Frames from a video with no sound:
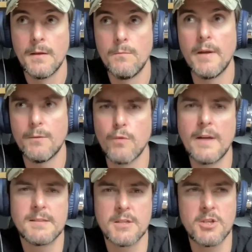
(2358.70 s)
But it
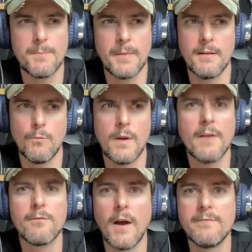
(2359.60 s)
rights the ship. And
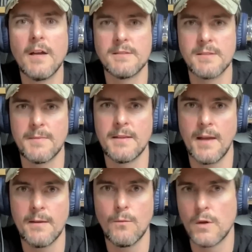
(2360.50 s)
whenever I've done something
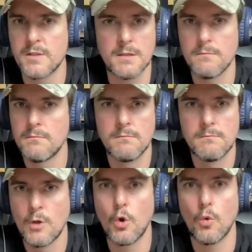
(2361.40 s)
that wasn't
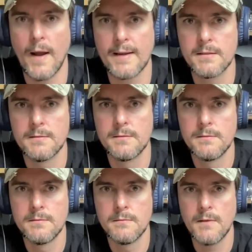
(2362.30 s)
correct,
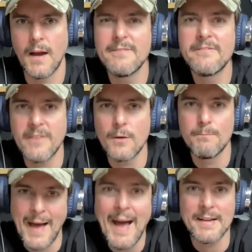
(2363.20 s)
I
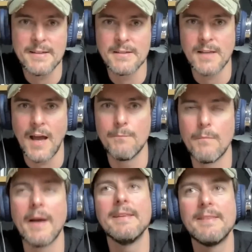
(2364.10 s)
felt bad because
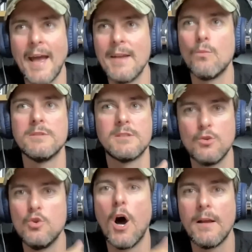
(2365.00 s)
my intent was
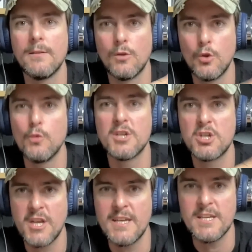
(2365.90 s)
to not do a
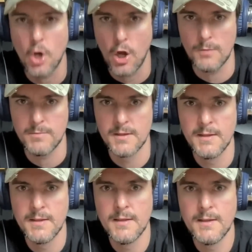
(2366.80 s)
shitty job.
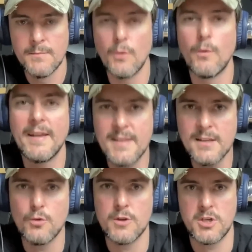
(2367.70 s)
But when I
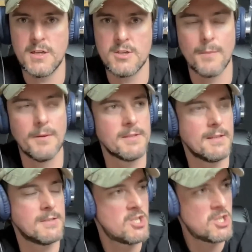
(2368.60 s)
did do a shitty job, I was
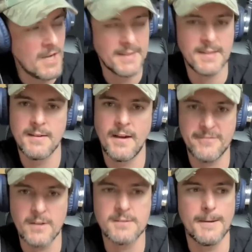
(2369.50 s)
like, shit, I
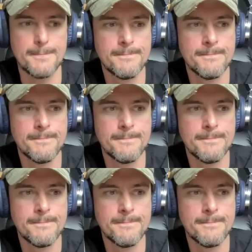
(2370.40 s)
fucked up.